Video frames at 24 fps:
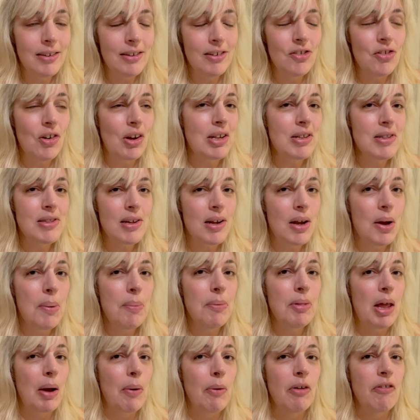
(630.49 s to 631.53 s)
dressed up,
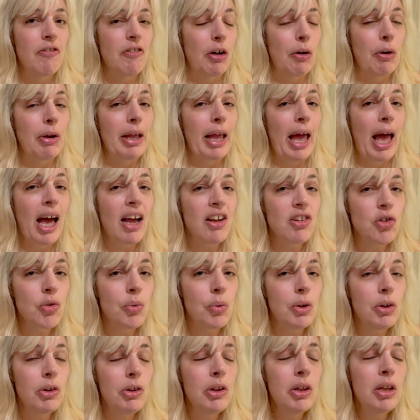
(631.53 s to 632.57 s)
that were very
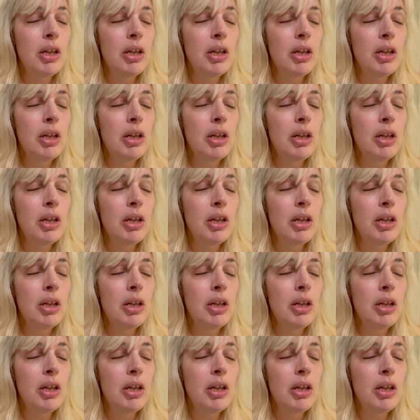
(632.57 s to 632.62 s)
casual.